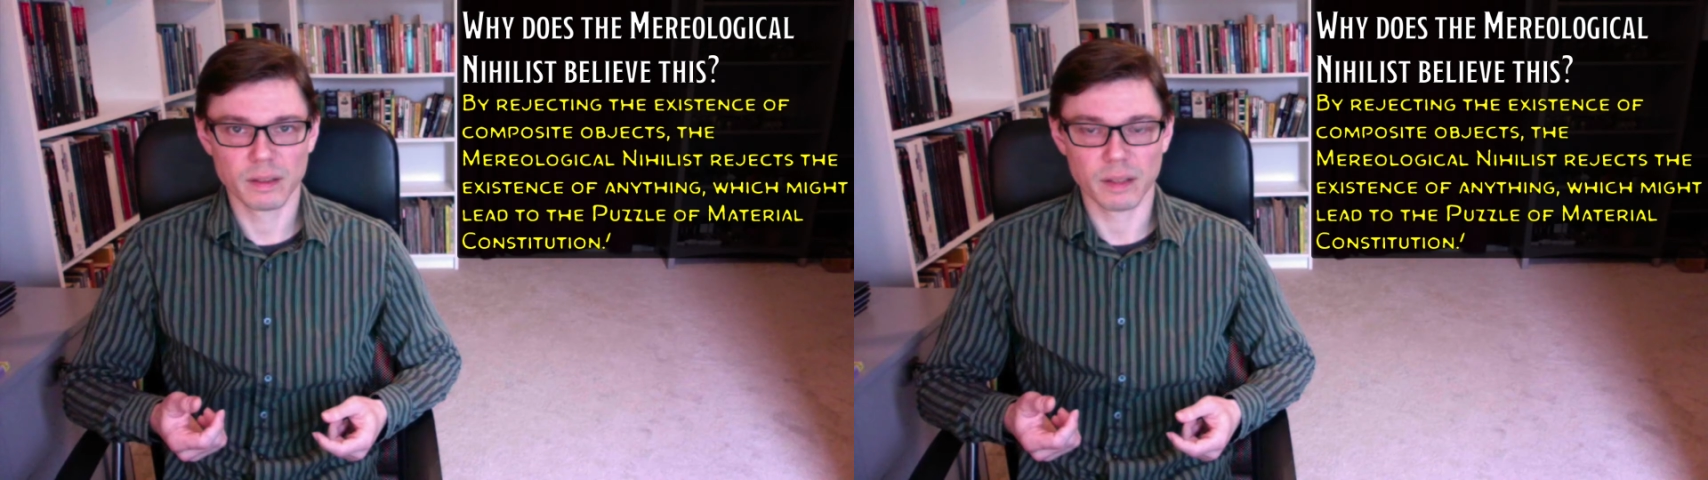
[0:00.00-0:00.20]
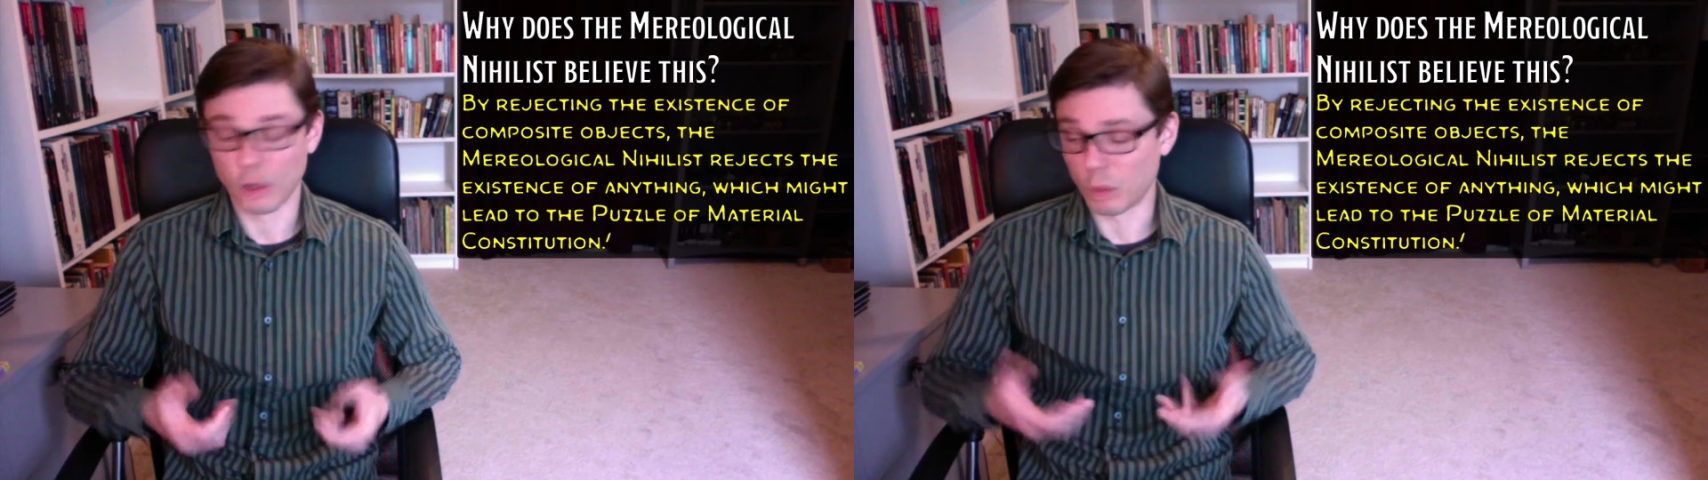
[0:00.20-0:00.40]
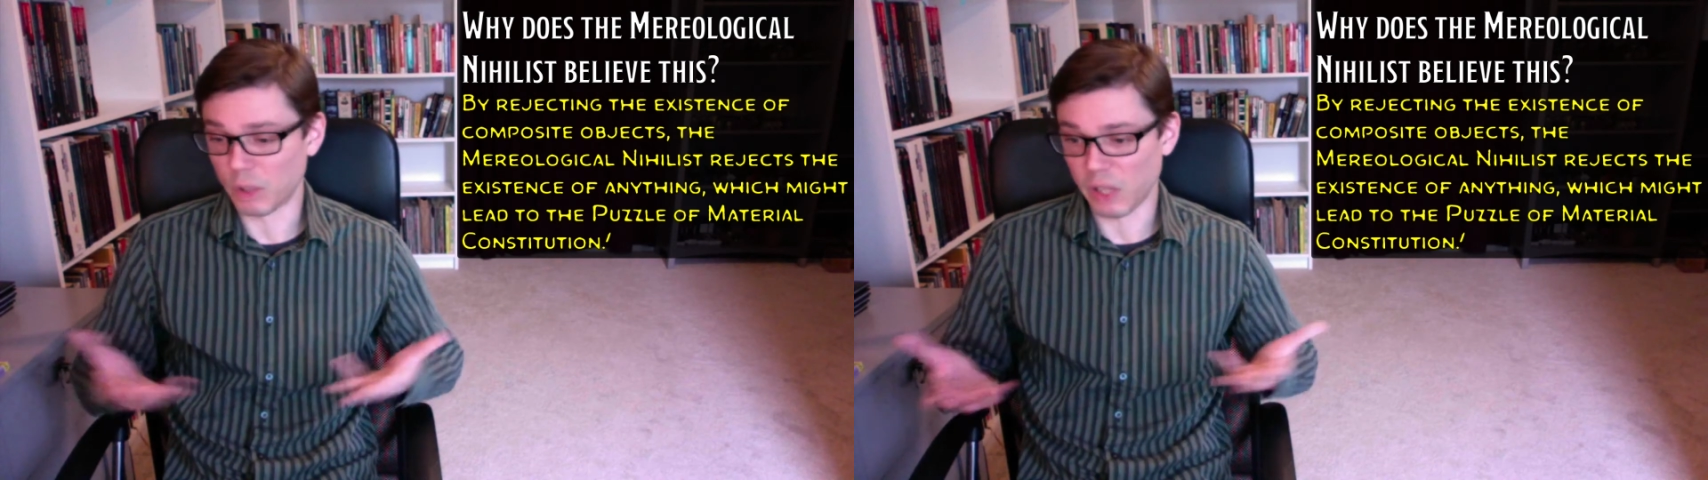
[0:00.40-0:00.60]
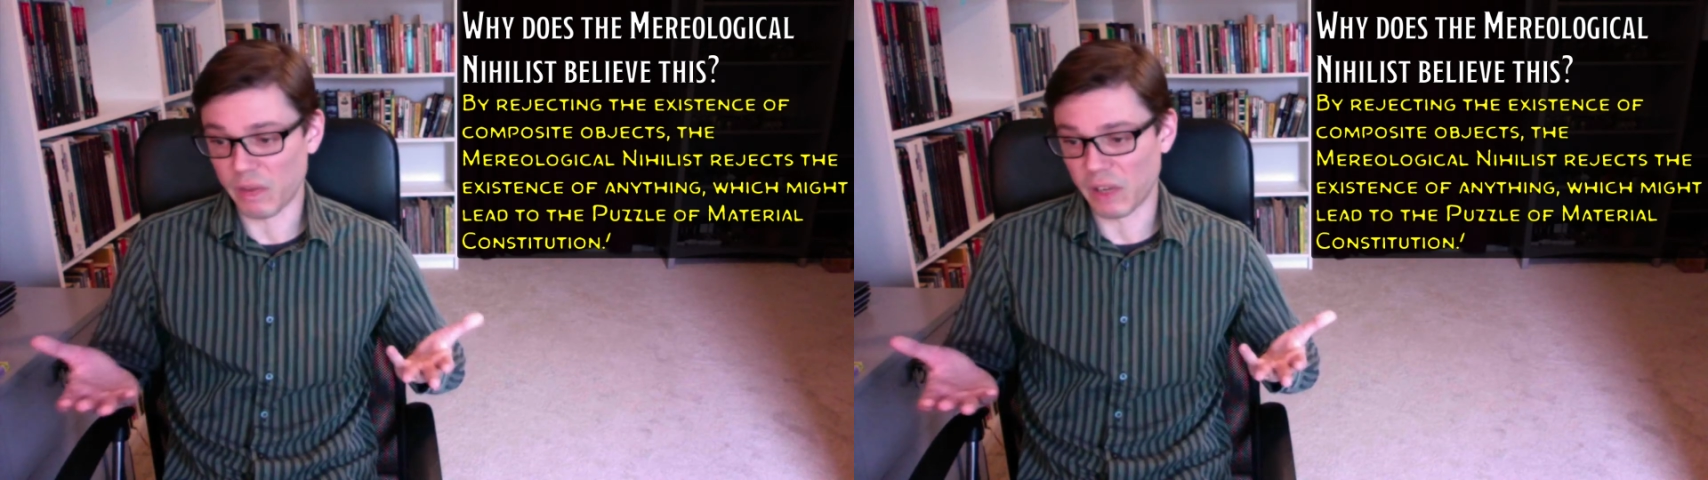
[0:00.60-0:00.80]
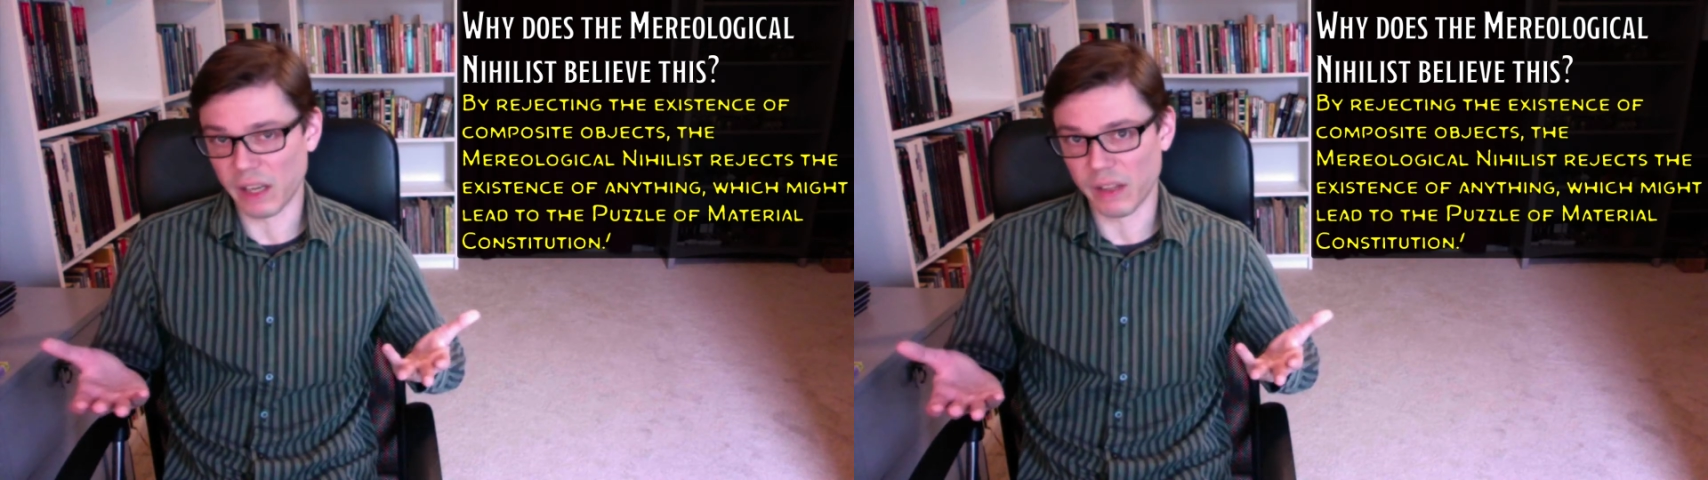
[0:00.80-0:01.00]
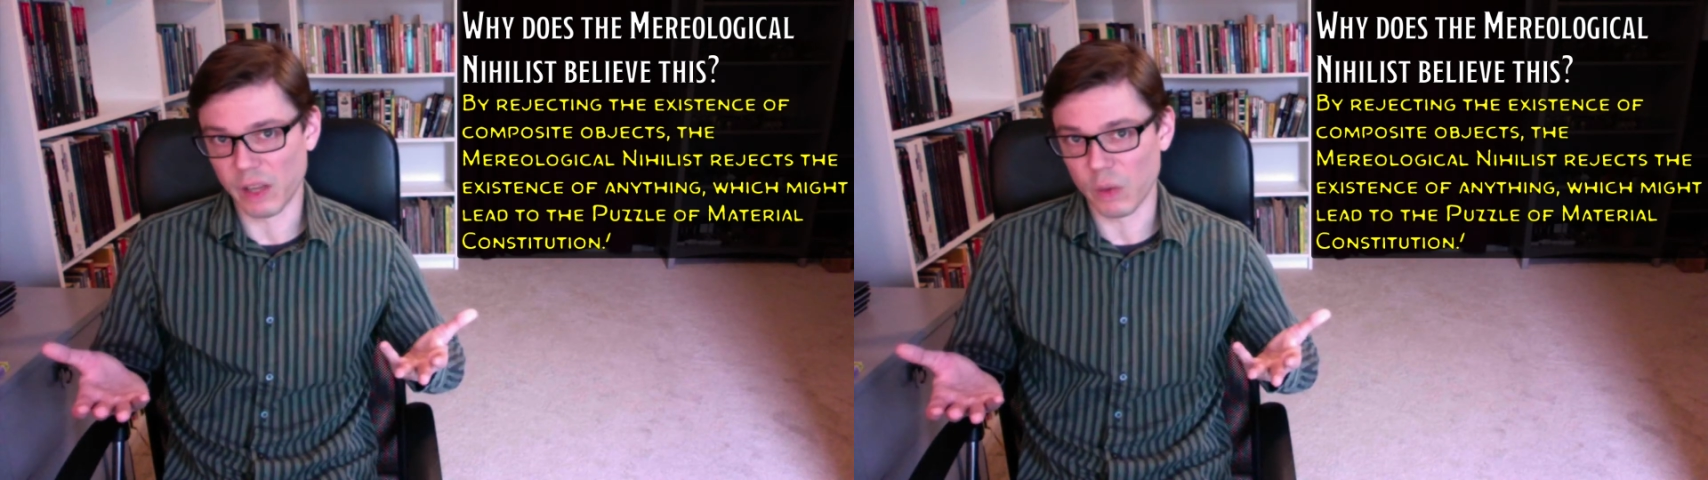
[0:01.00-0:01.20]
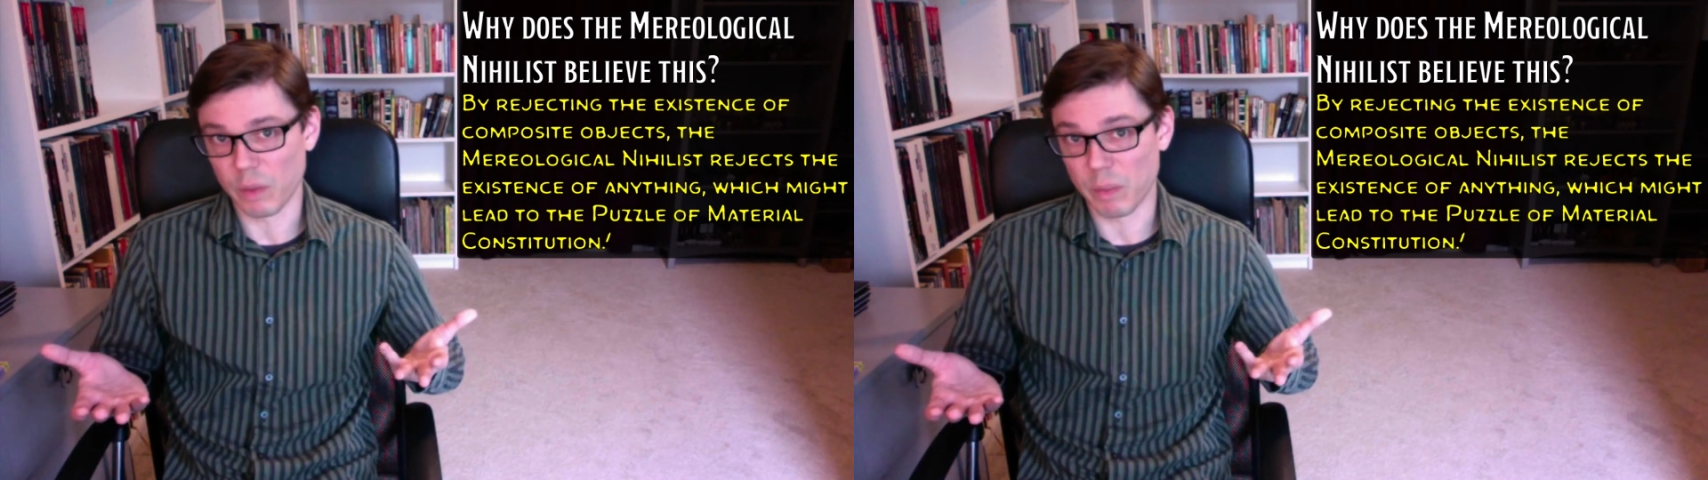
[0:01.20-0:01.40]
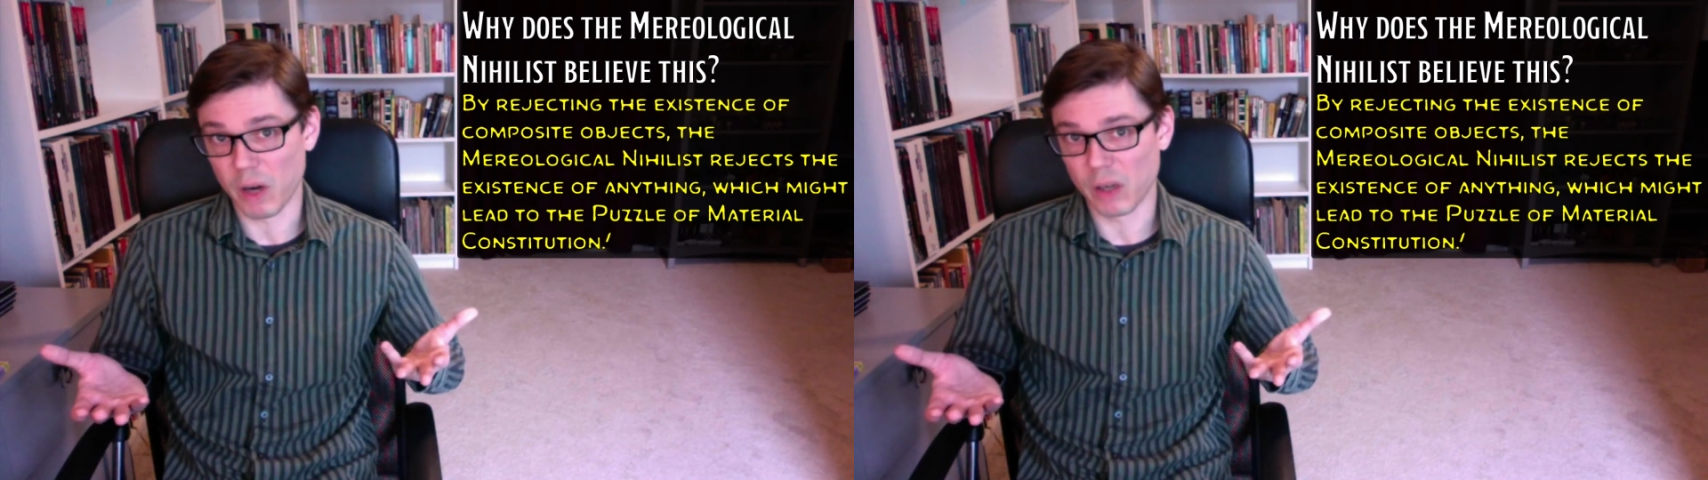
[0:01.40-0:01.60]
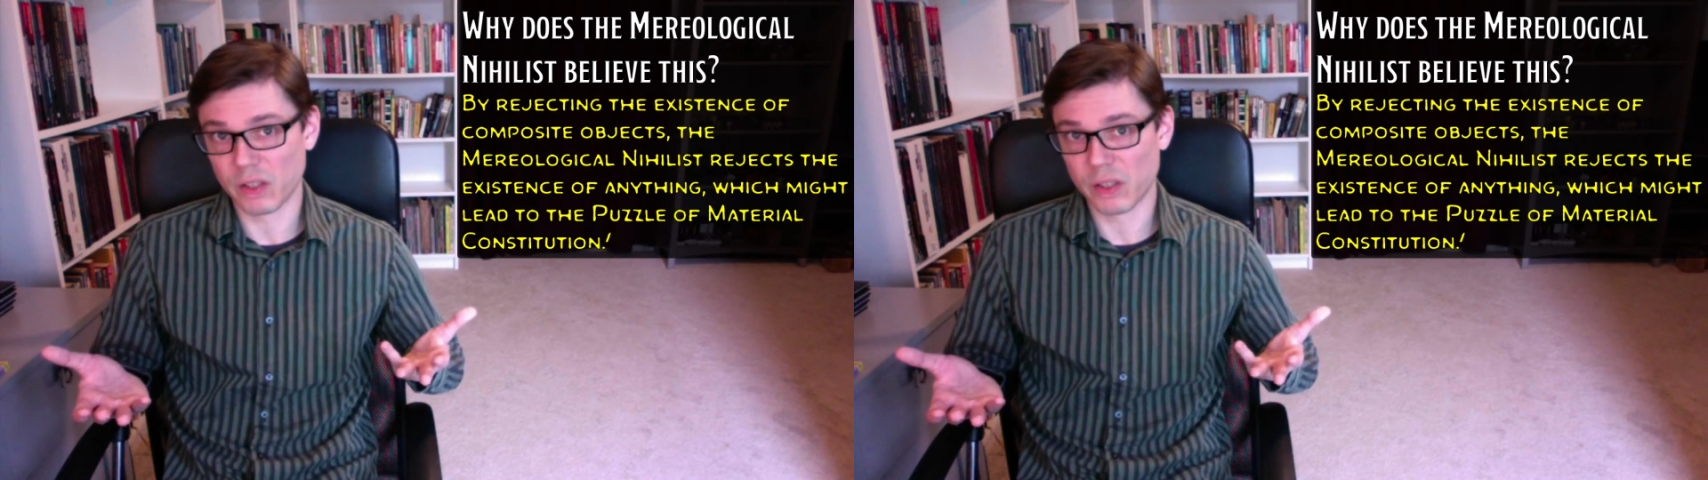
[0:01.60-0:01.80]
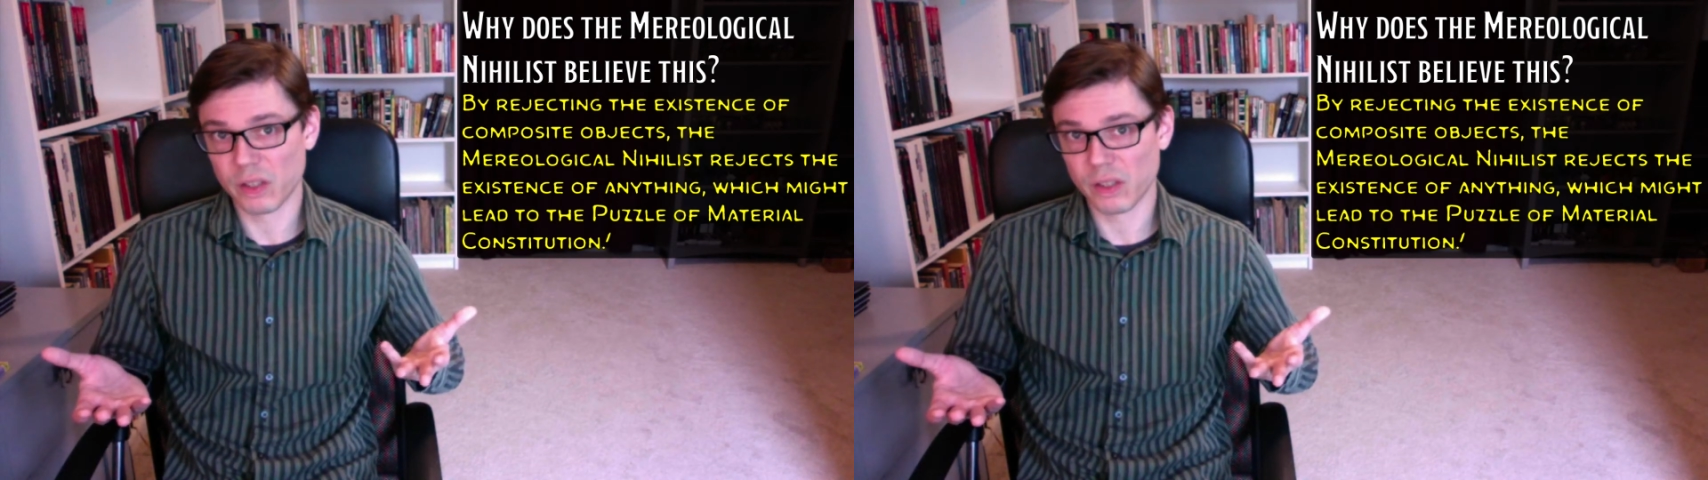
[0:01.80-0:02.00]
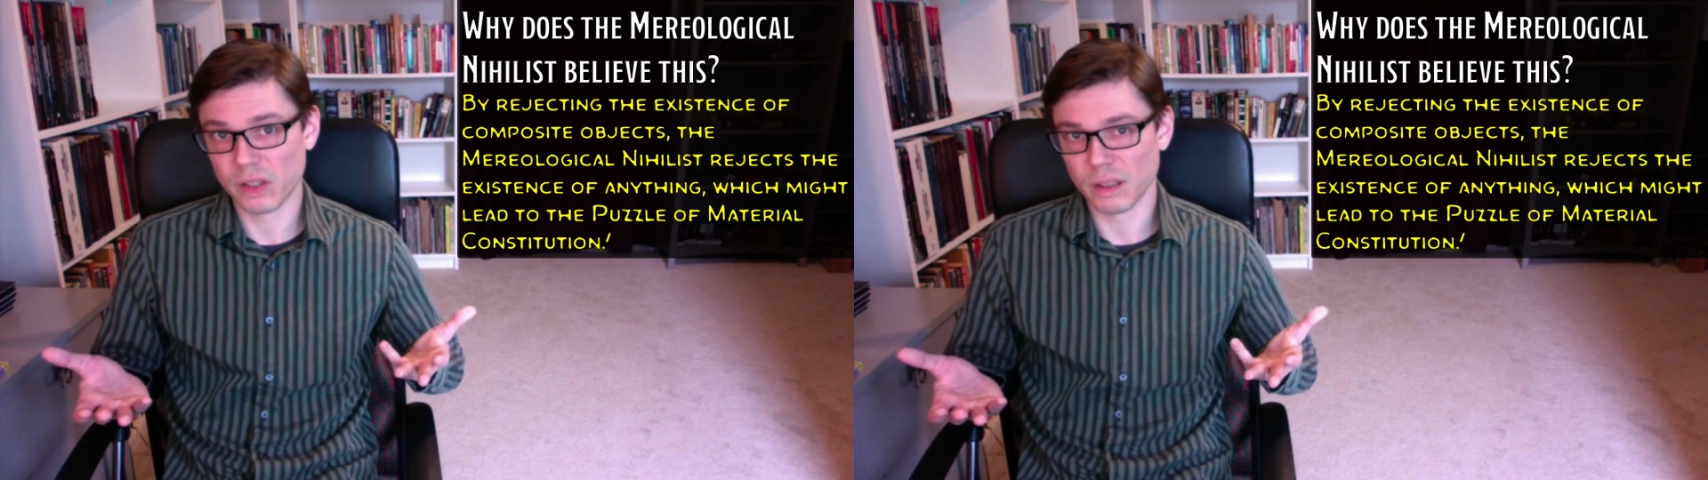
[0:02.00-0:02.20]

they don't believe in anything with parts,